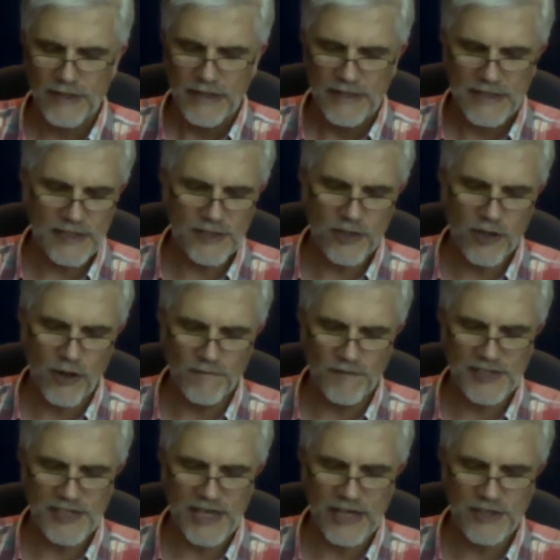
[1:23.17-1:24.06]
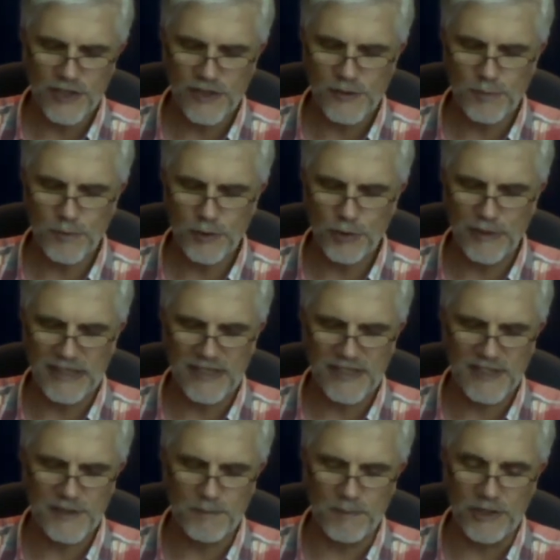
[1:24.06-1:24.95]
These conversations between
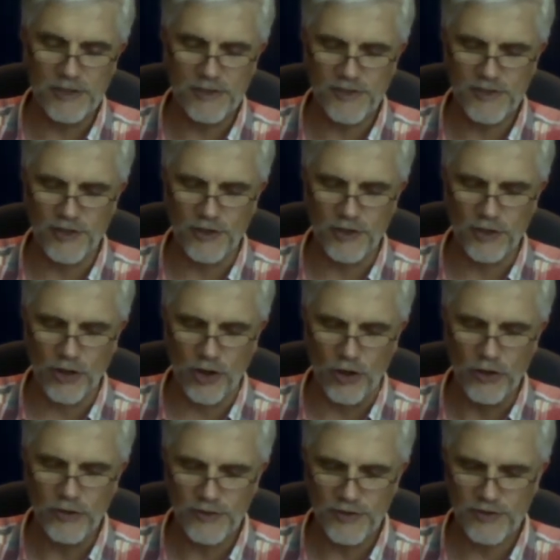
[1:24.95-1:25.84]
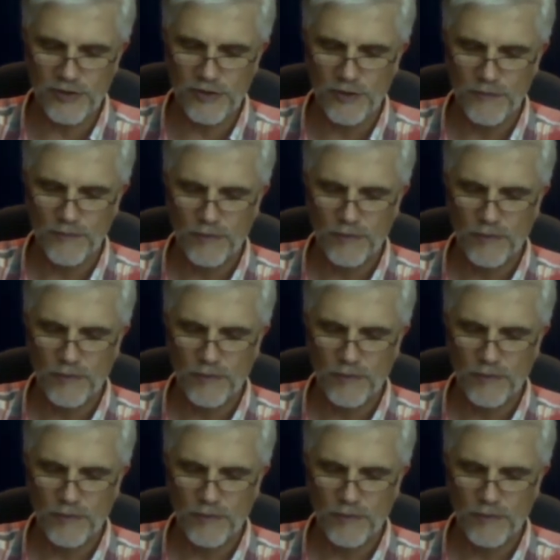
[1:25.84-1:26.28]
the spirits and the ghosts,